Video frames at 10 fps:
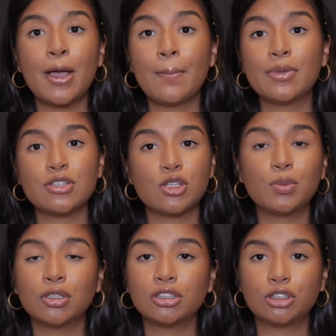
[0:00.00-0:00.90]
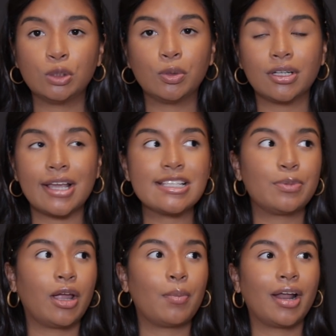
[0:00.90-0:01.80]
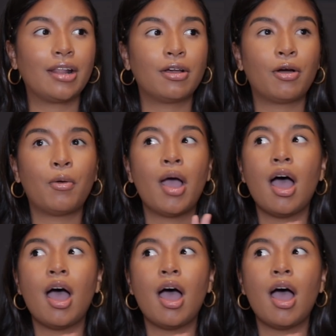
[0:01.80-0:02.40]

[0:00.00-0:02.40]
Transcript: but super super nice brand but i know